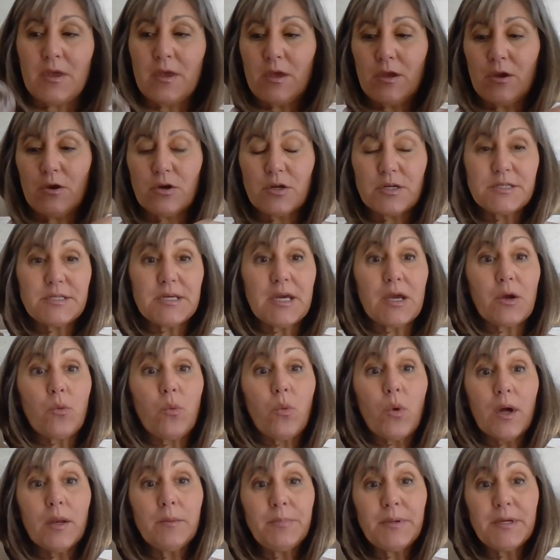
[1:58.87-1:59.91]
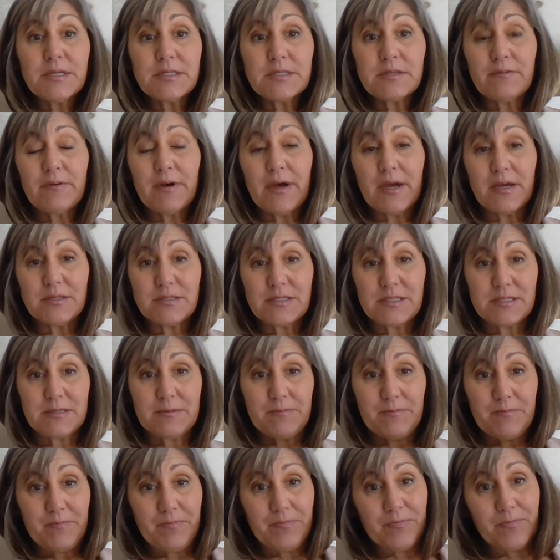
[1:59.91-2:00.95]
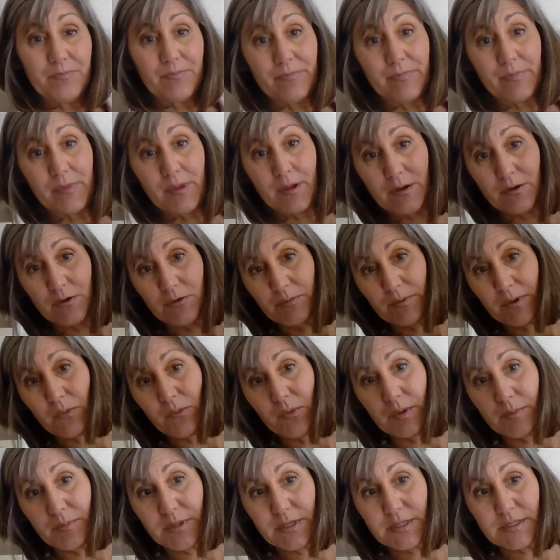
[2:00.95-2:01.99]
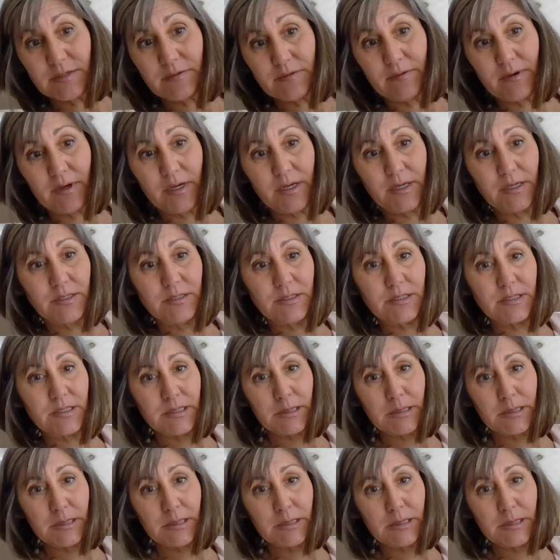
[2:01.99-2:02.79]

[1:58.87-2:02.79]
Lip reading: You're going to take one piece of ice. Here's my one piece of ice